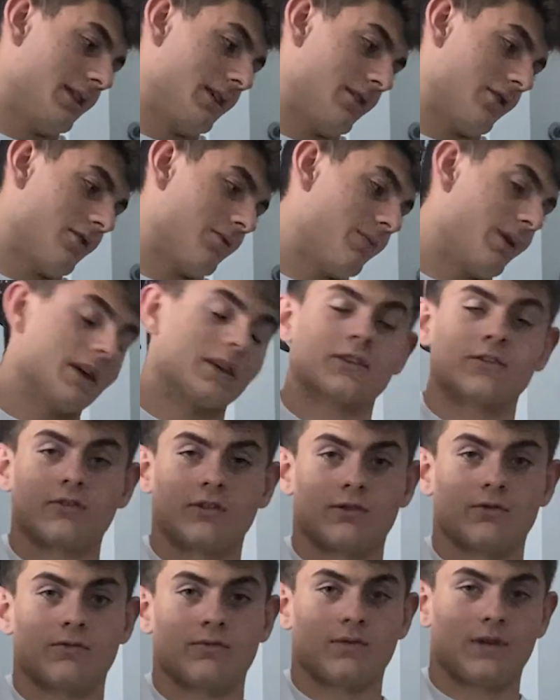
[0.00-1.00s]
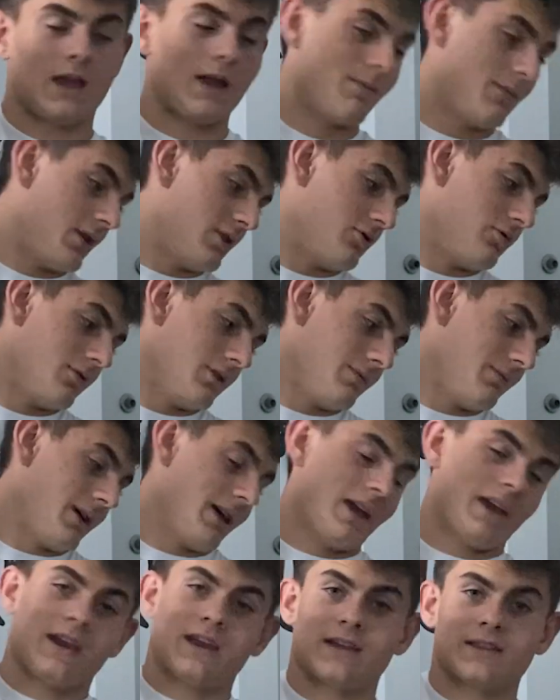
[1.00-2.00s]
here, basically in between
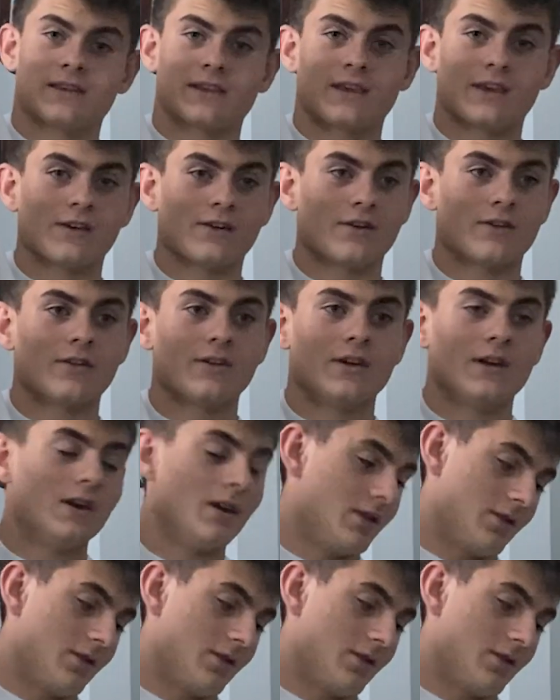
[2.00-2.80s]
my hands here.